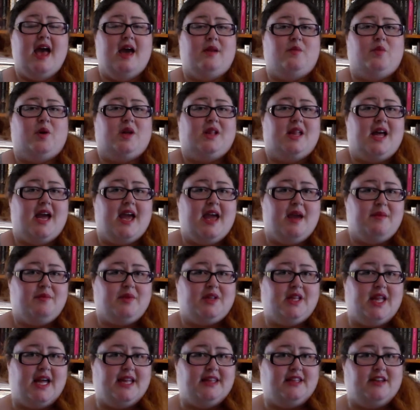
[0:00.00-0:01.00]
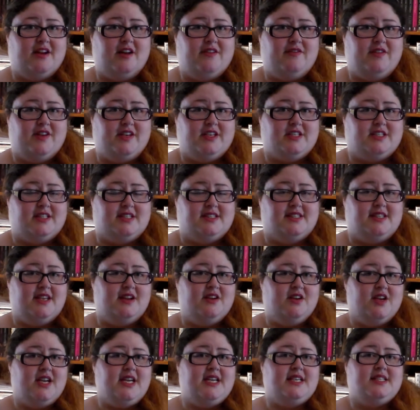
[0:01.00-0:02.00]
And while I am glad that I finished the
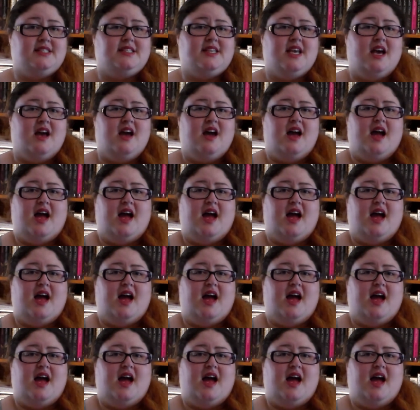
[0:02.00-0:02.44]
series,